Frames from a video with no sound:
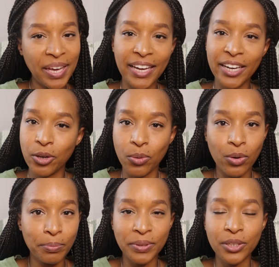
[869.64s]
pink
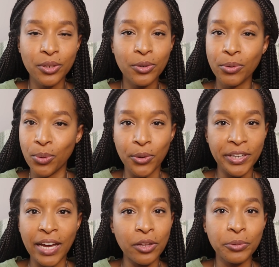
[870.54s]
or blue or
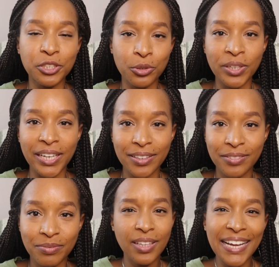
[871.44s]
yellowish
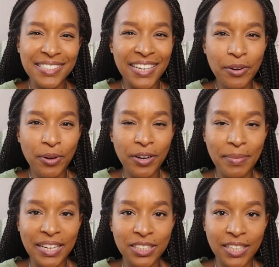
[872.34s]
green. The last thing I want to
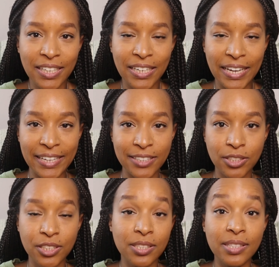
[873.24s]
mention
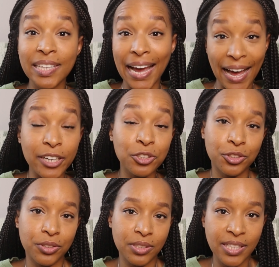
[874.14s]
is just the
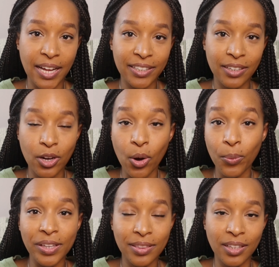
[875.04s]
extras that
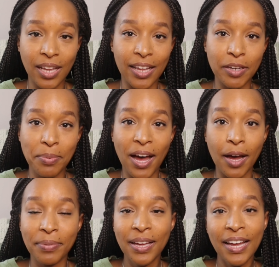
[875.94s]
go with the
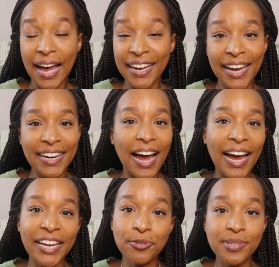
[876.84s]
lollipop. Again,
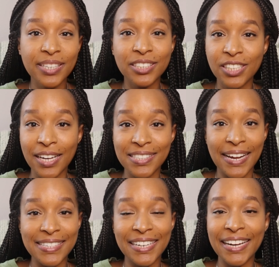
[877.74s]
I use it just
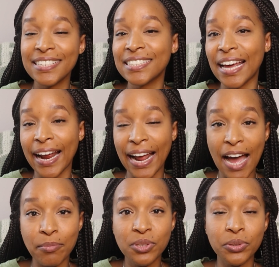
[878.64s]
as it is and I
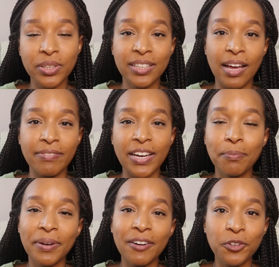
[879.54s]
absolutely love
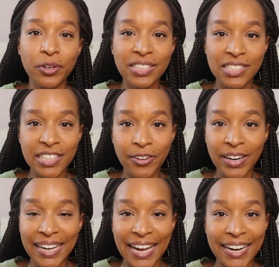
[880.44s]
it. But if you're
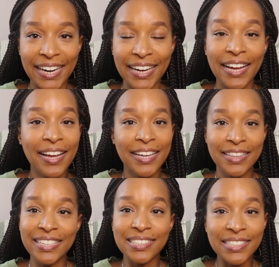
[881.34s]
considering getting
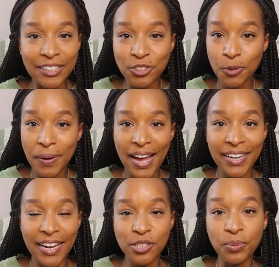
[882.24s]
the sensor
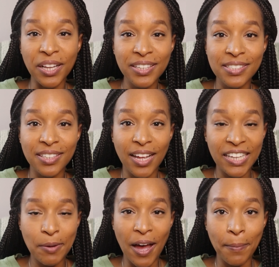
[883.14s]
pad as well as
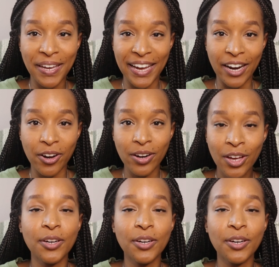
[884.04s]
Lollipop Care,